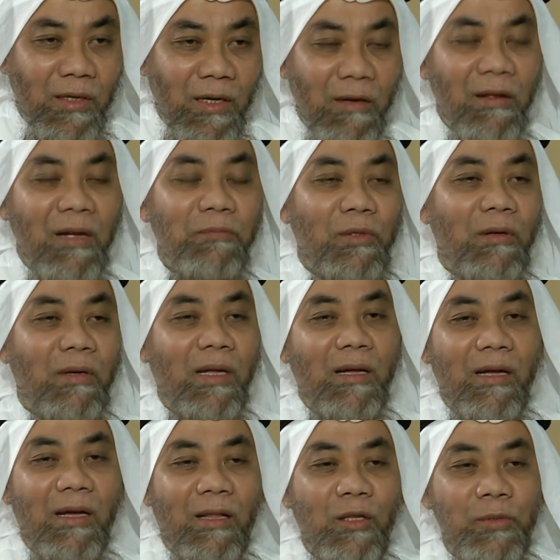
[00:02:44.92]

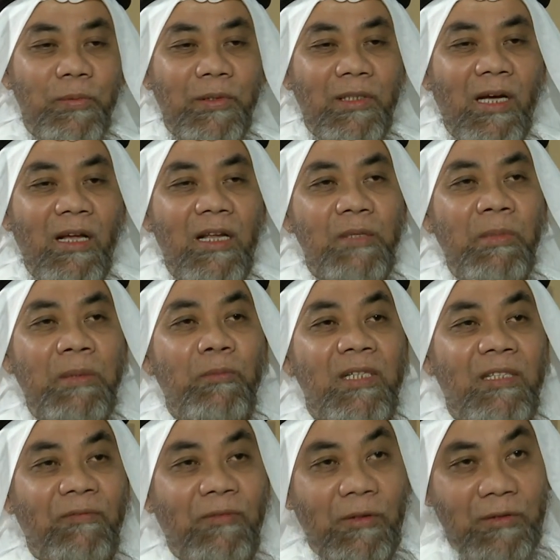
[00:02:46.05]
Alhamdulillah, Allah subhanahu wa ta'ala has been
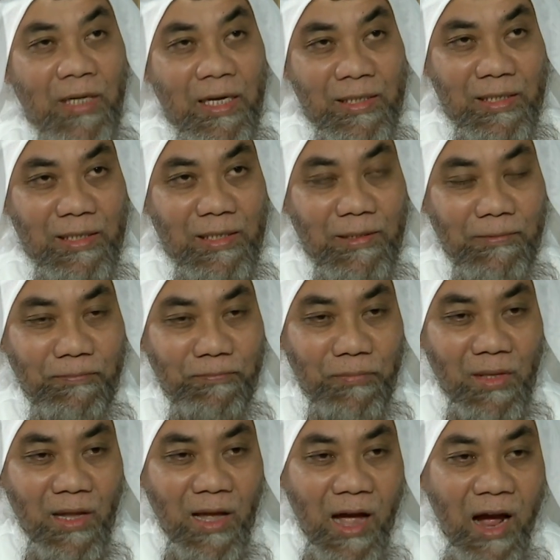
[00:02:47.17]
merciful to us.
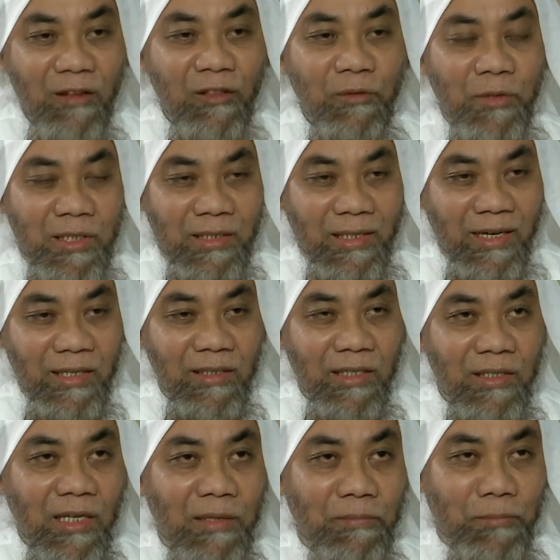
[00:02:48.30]
Out of His
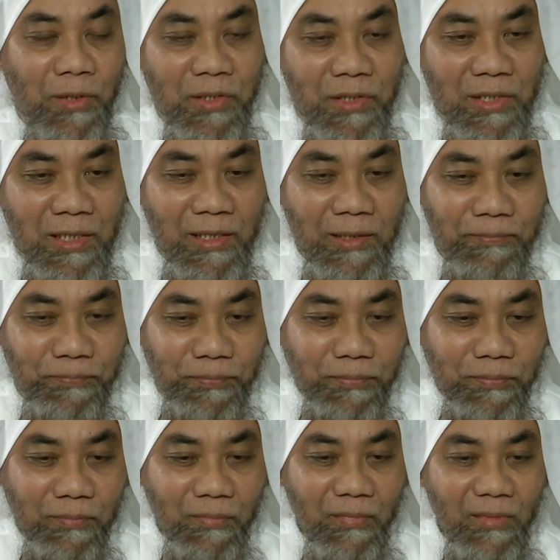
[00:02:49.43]
greatness and mercy,
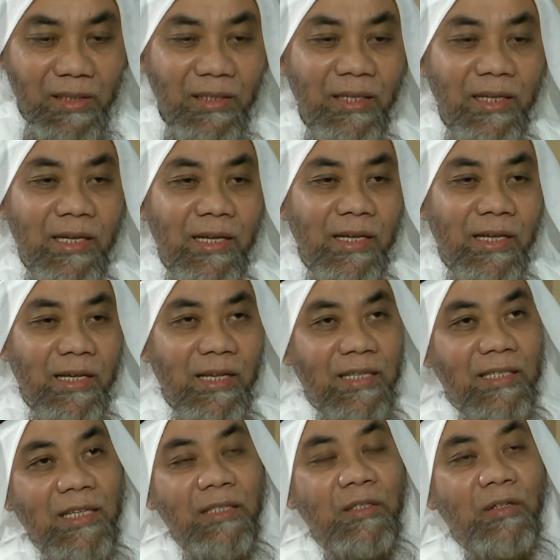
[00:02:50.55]
He has
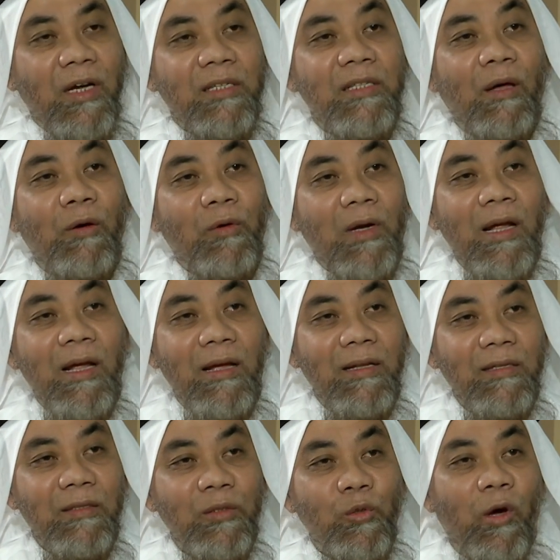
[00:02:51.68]
sent to us the
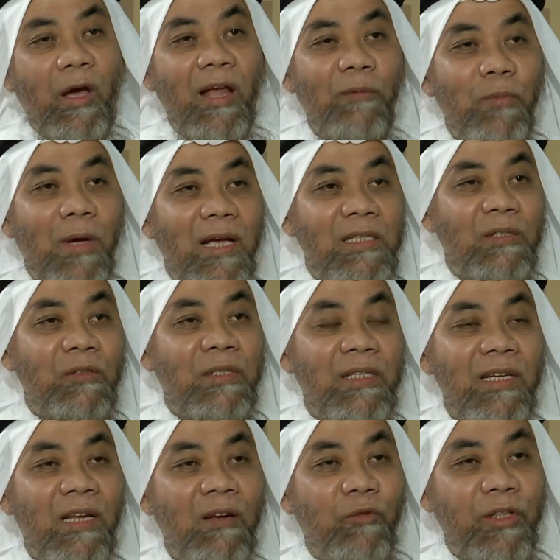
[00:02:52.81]
Quran to help us to
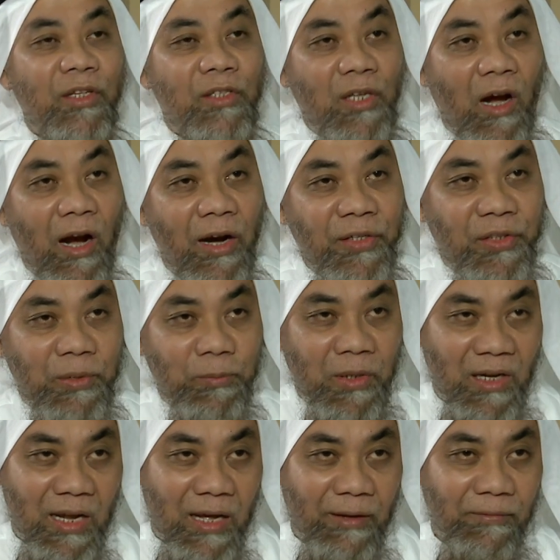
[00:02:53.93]
deal with this hardship
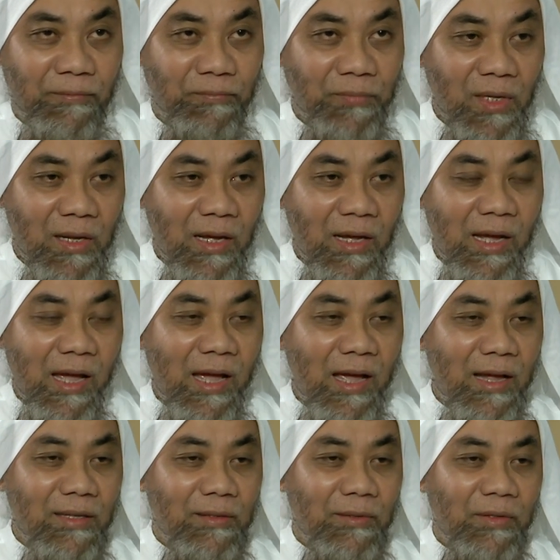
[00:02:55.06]
in life.
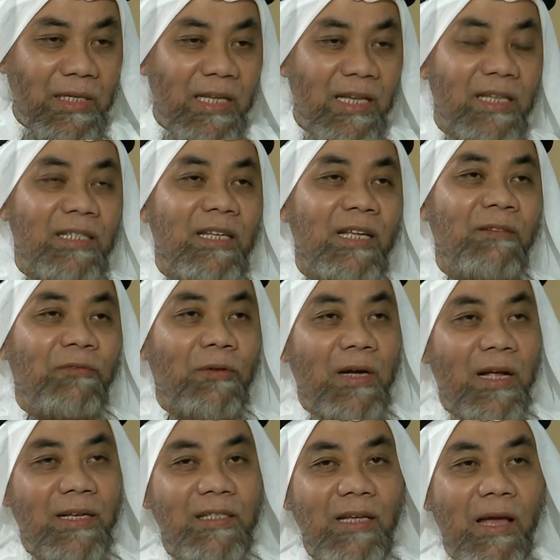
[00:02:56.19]
And He has sent for
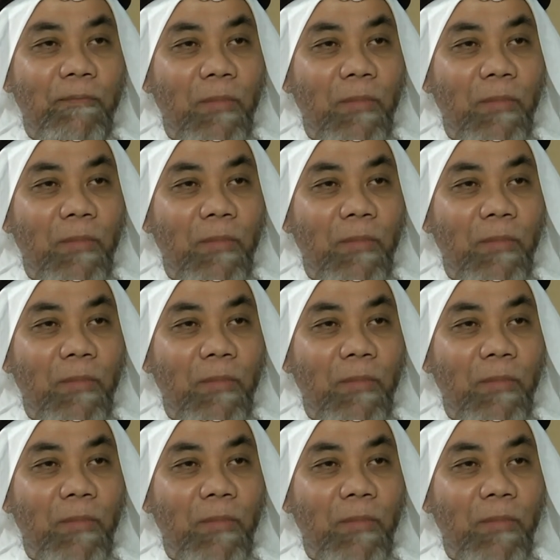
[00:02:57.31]
us a